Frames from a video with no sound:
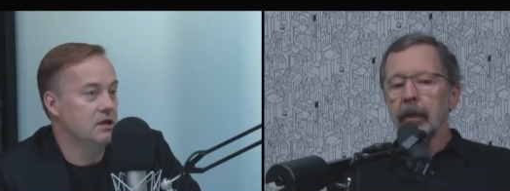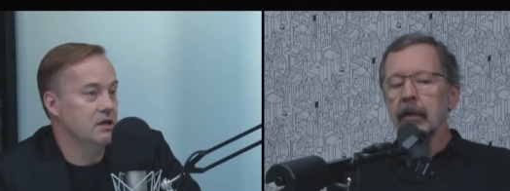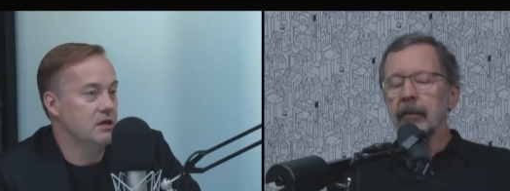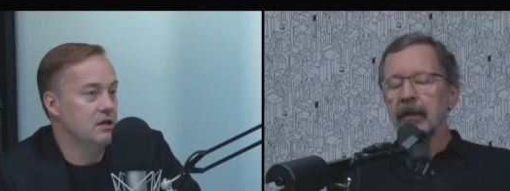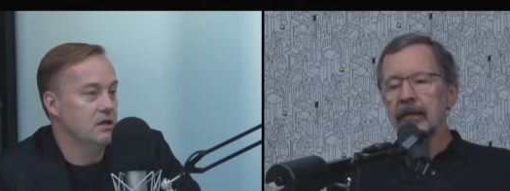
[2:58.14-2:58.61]

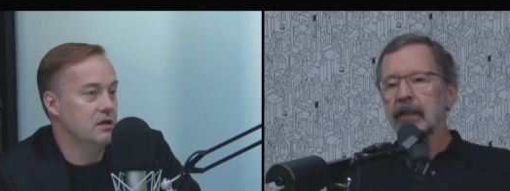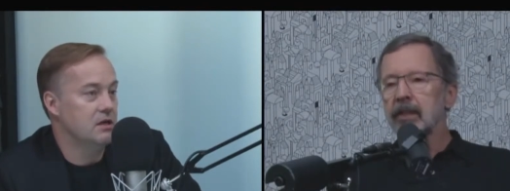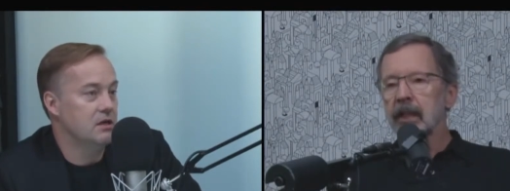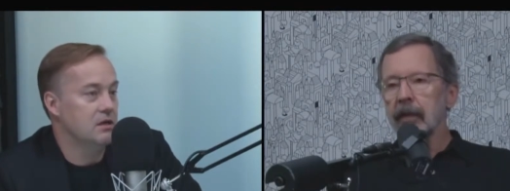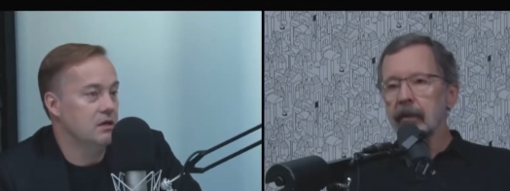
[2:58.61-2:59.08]
Speaker 1: but in
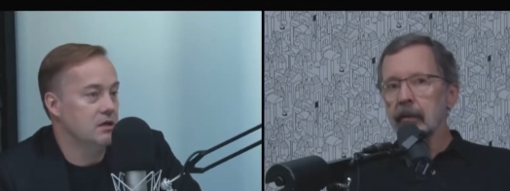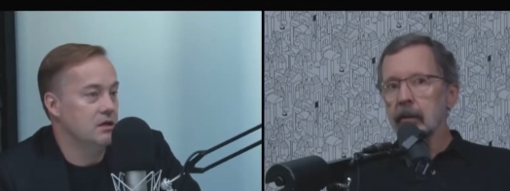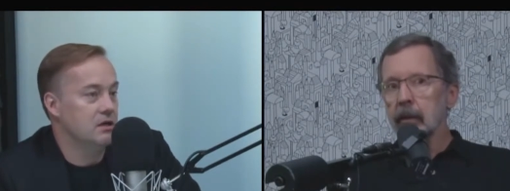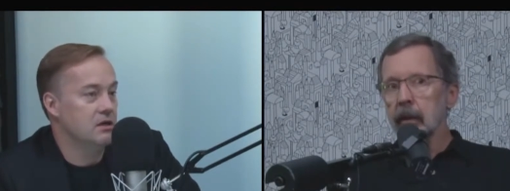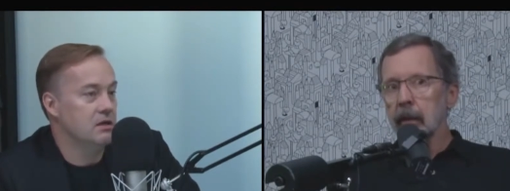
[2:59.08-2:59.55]

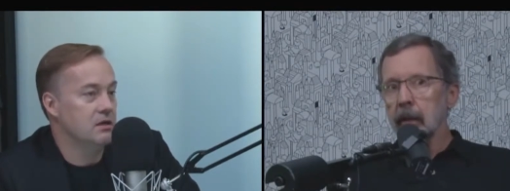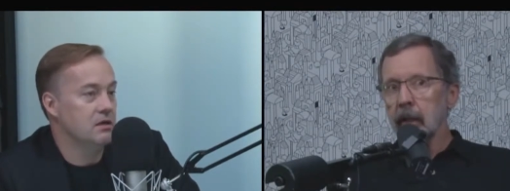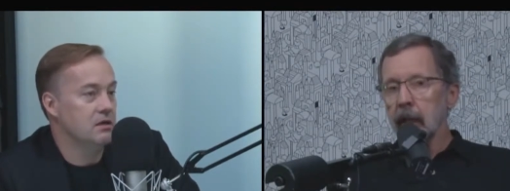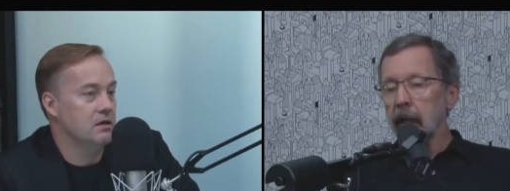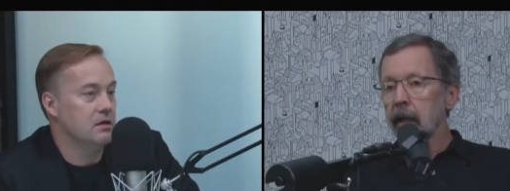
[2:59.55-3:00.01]
'57,
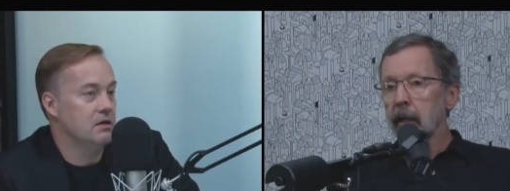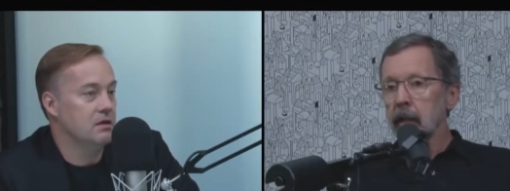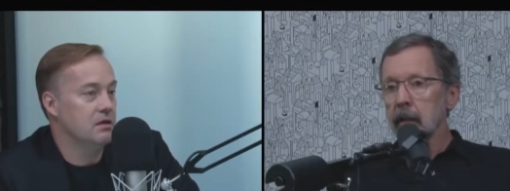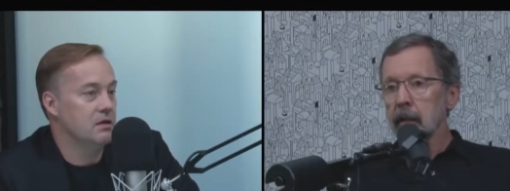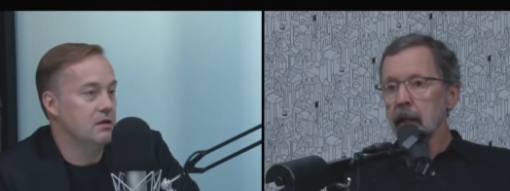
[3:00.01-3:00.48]

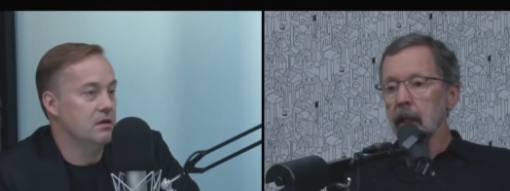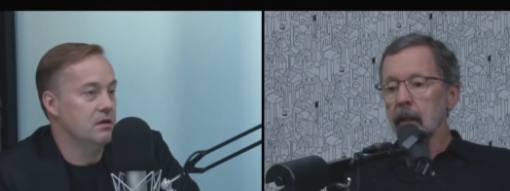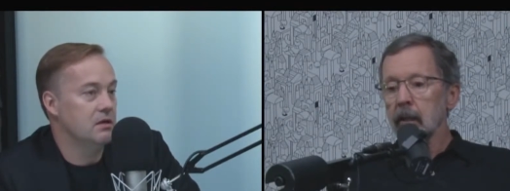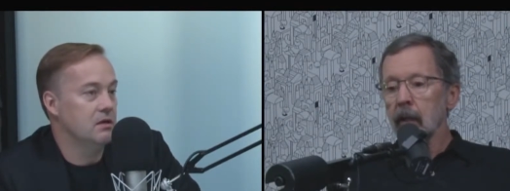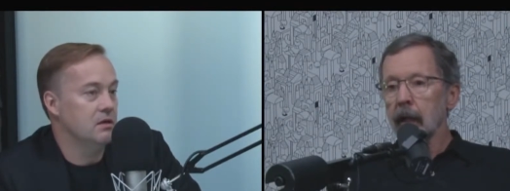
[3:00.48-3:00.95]
they
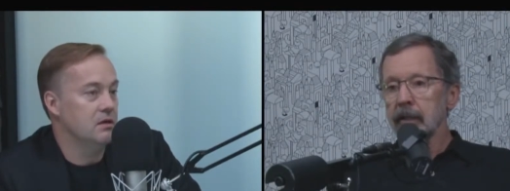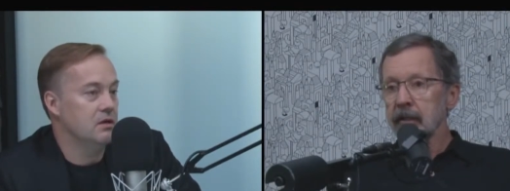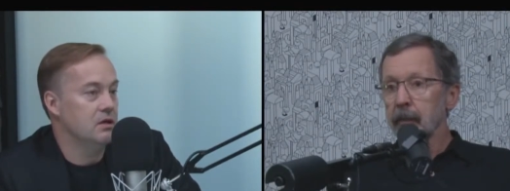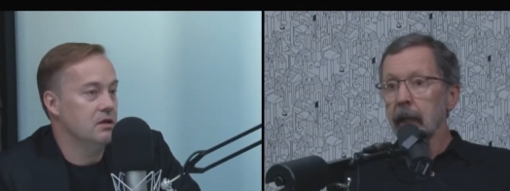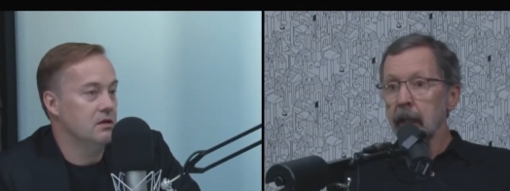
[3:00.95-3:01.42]
uh, launched